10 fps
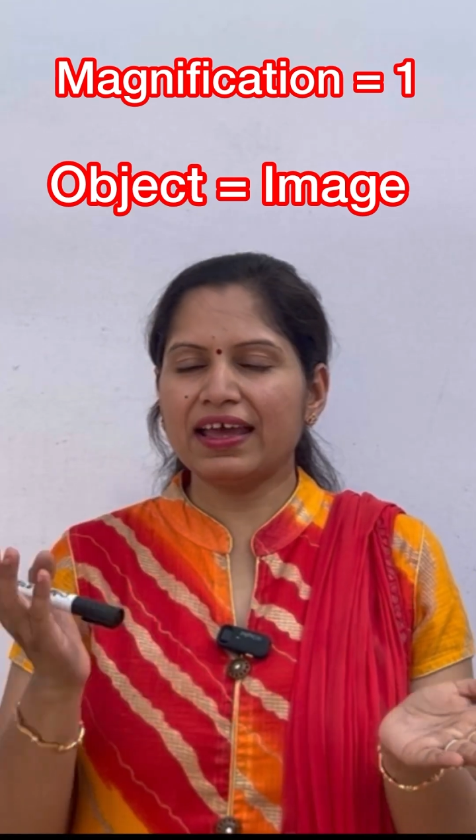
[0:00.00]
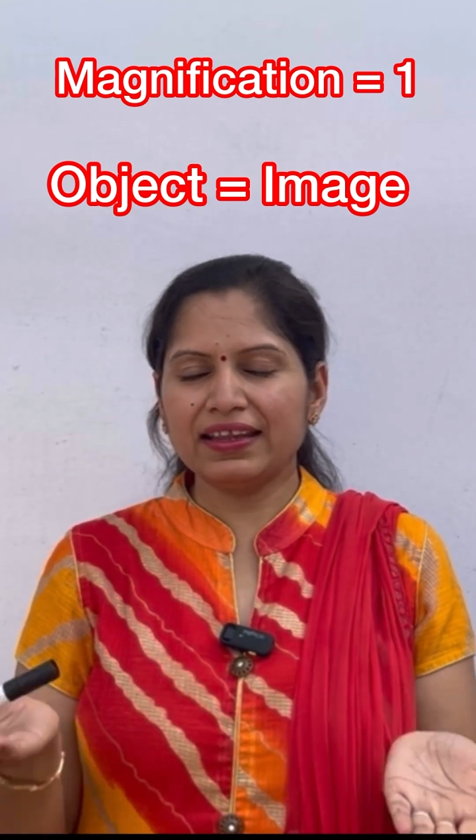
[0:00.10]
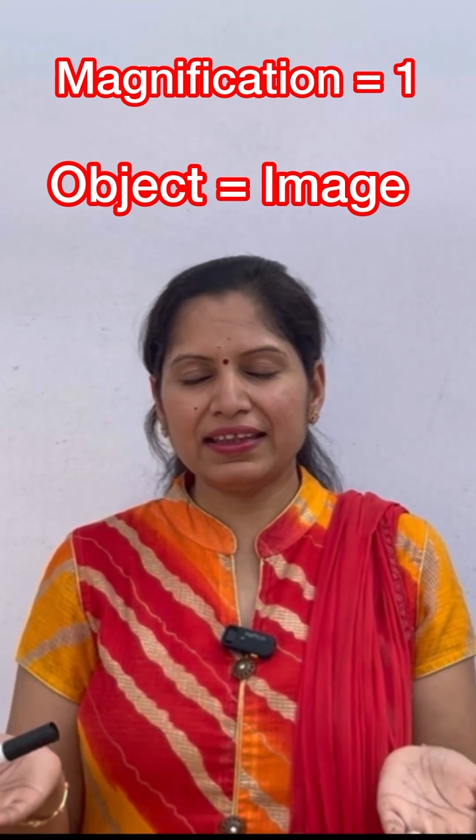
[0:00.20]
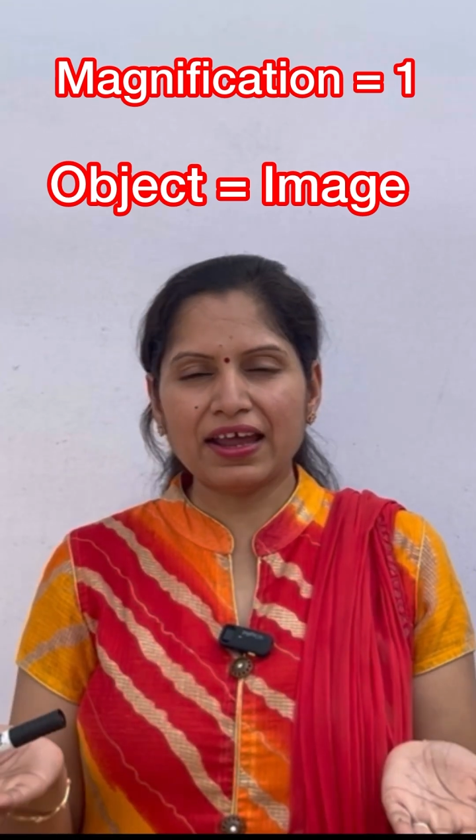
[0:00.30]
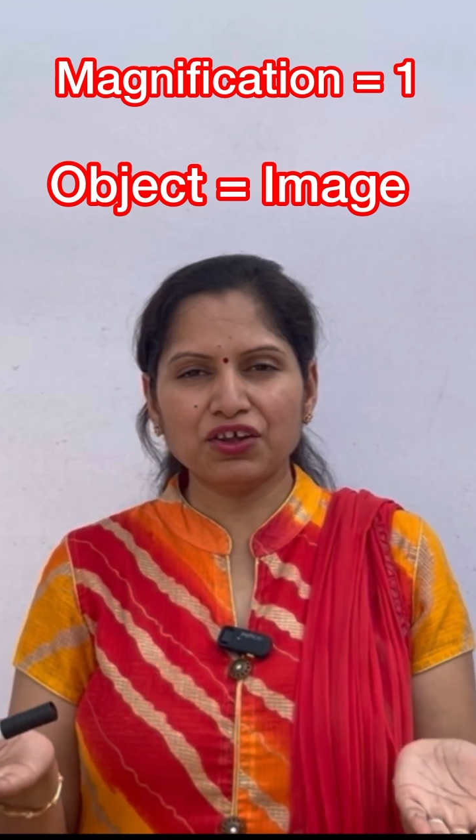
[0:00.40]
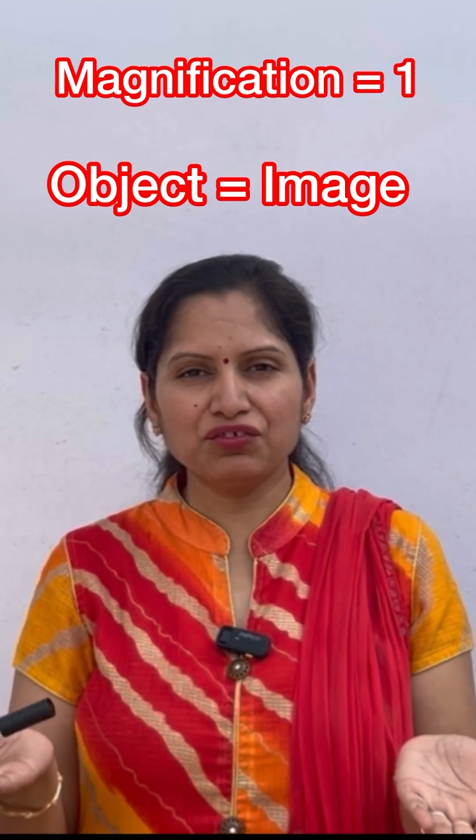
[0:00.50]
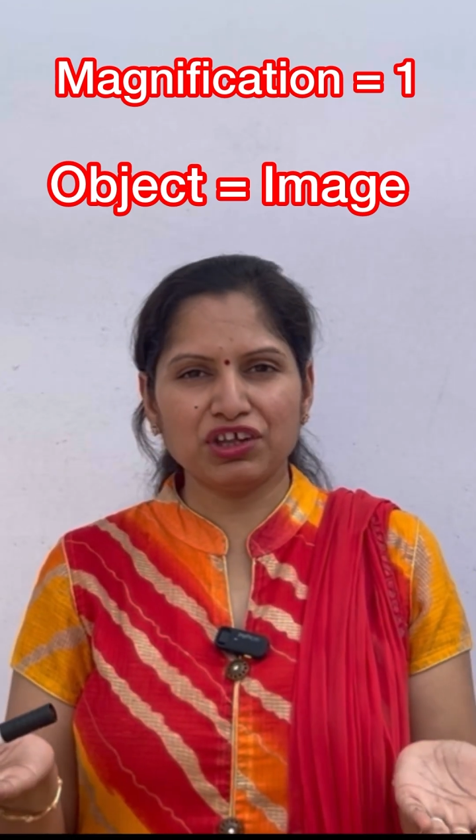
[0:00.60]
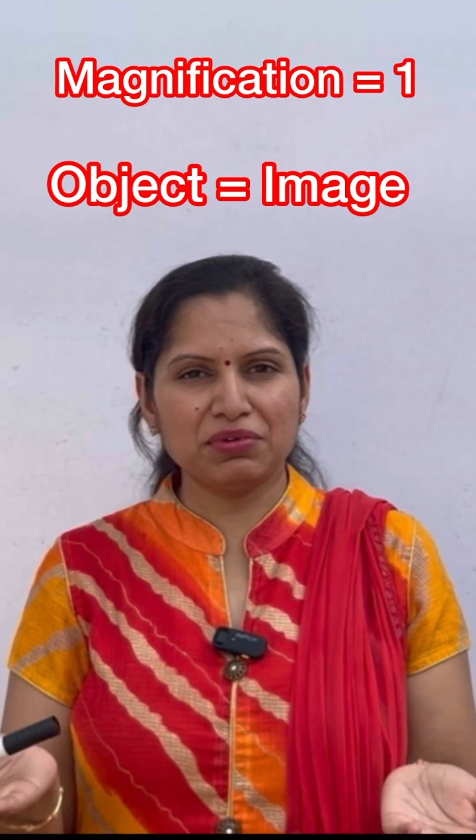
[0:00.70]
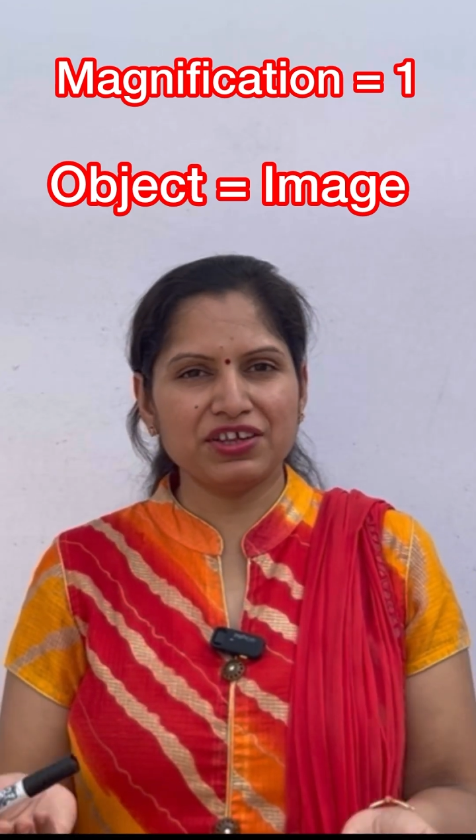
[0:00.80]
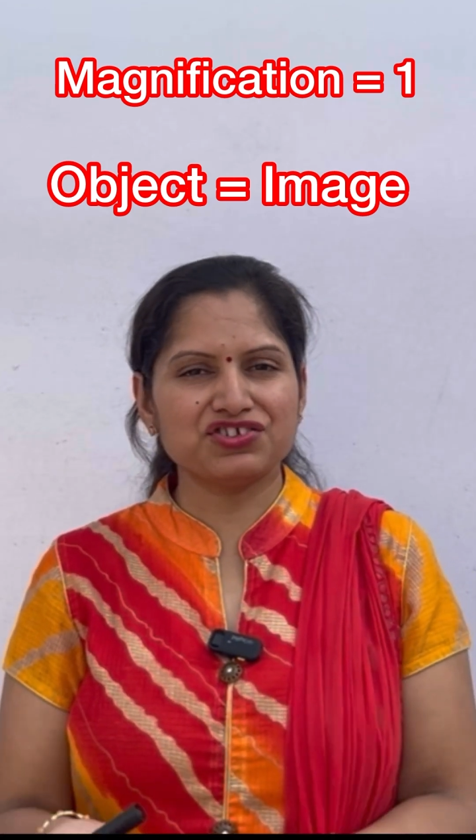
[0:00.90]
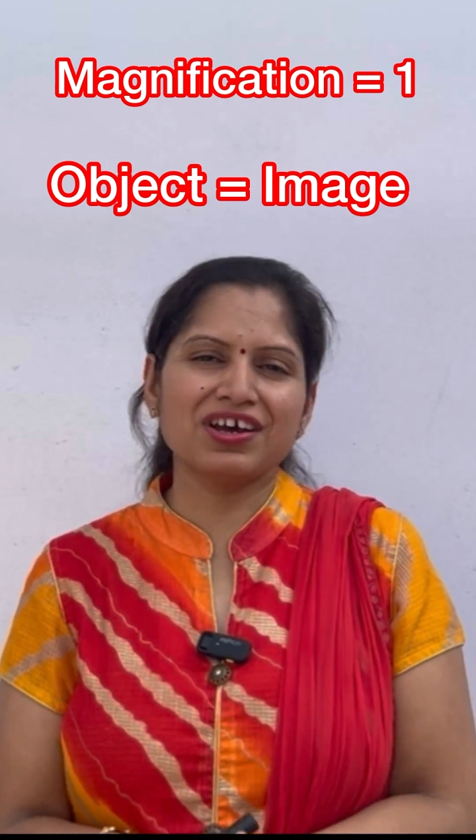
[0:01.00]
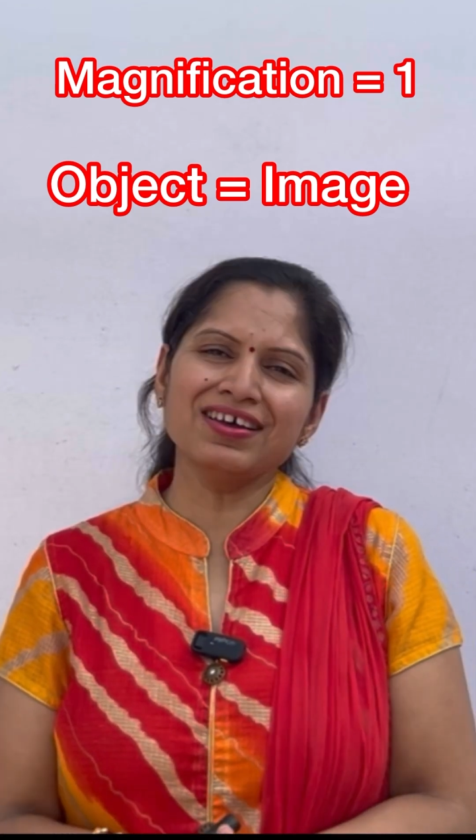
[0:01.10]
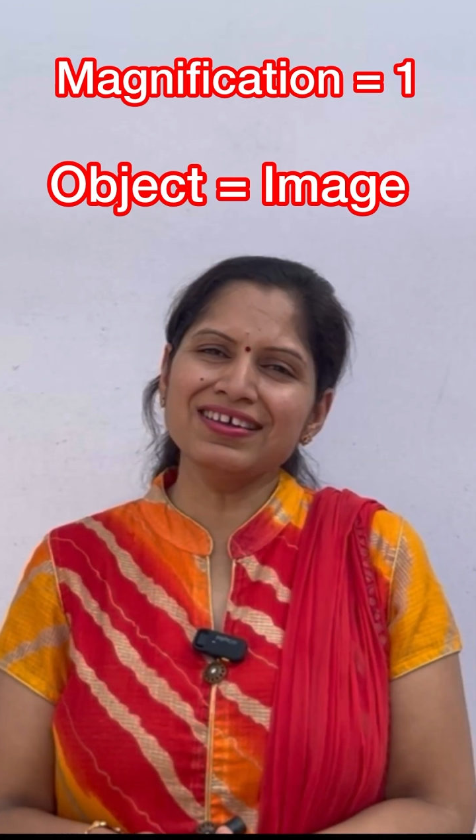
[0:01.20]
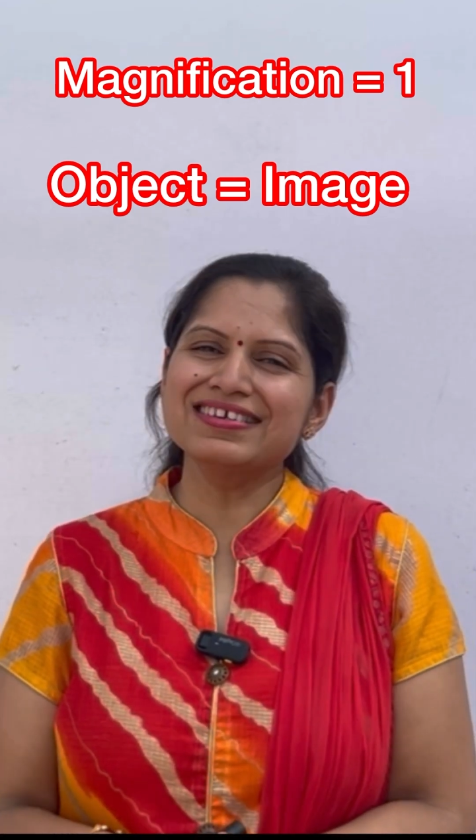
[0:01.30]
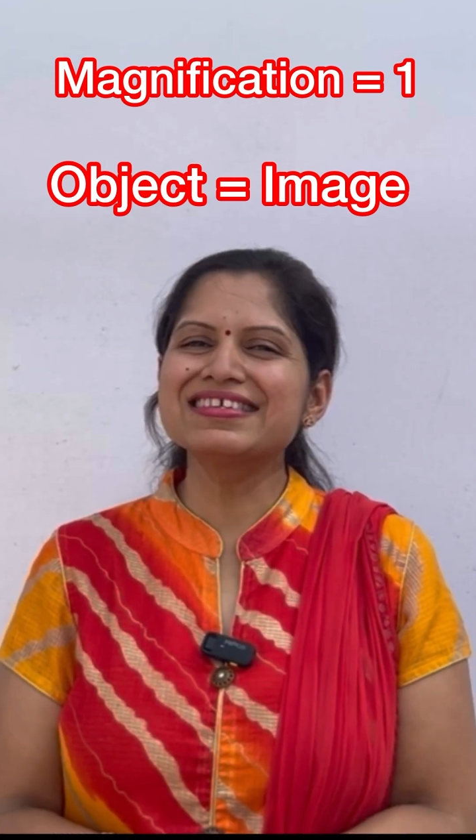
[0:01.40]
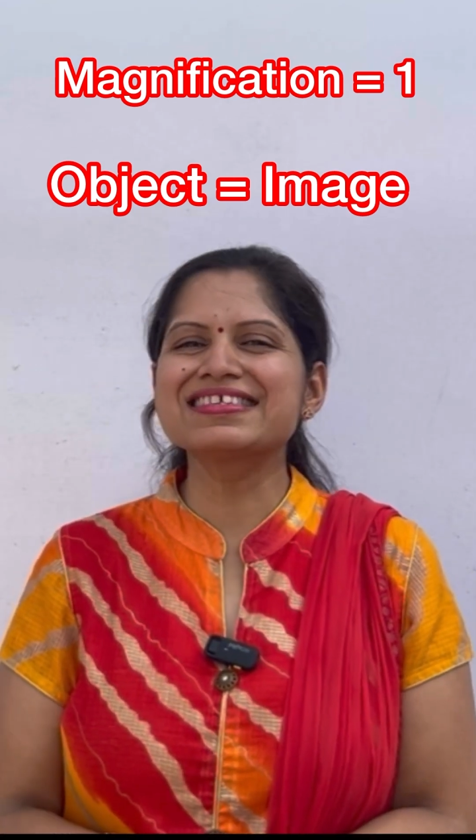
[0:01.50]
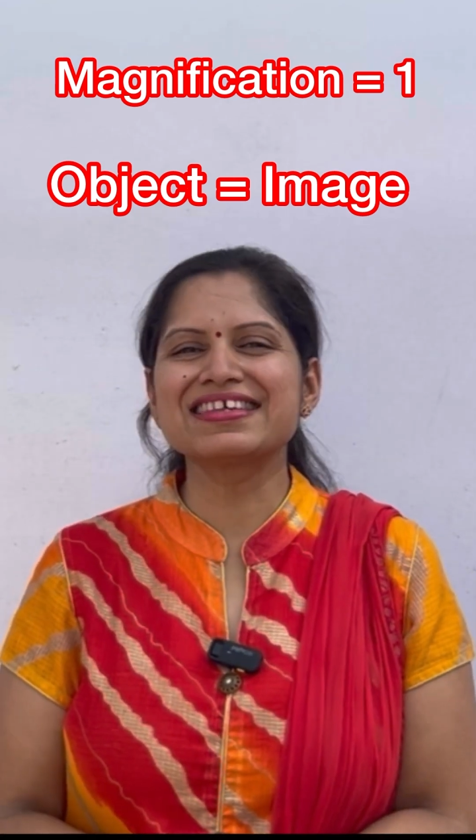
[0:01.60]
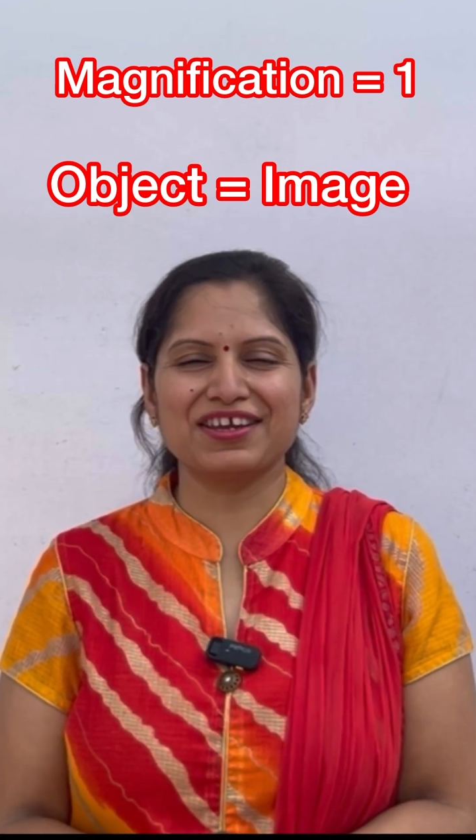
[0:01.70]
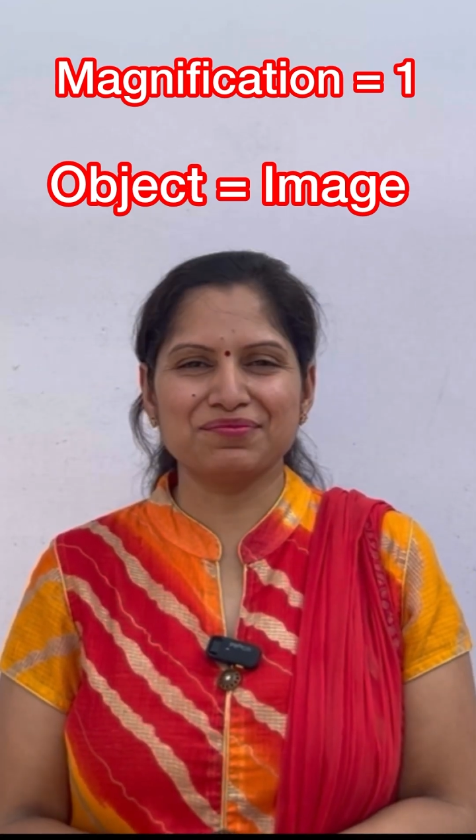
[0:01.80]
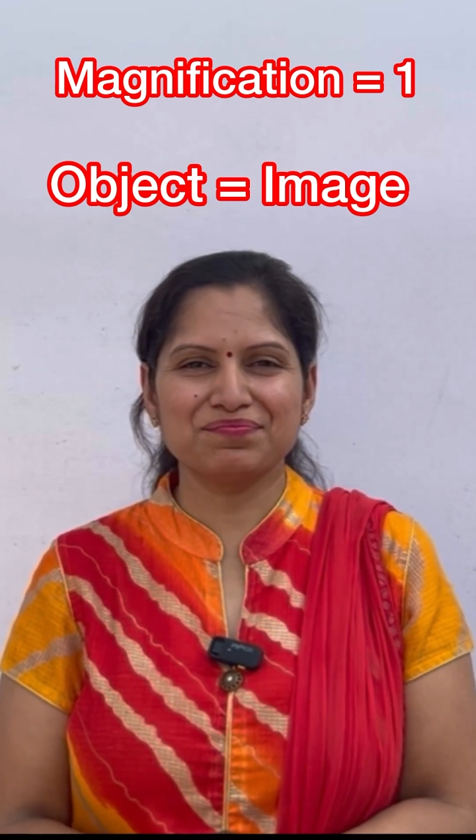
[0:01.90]
and that of the image are
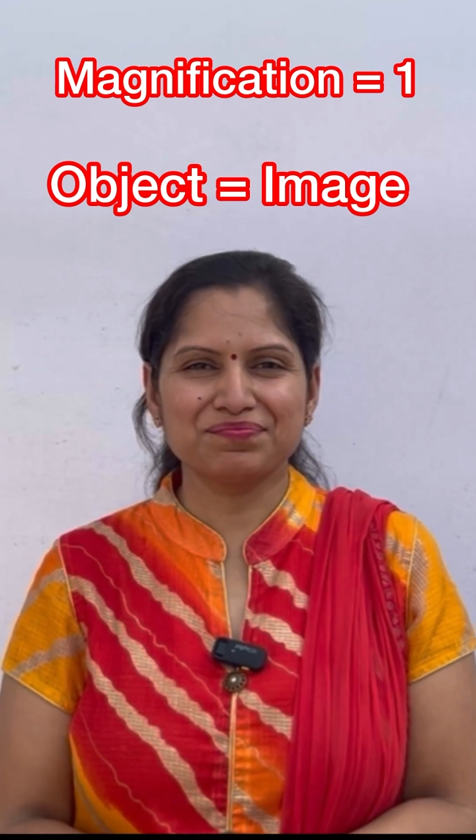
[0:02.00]
same.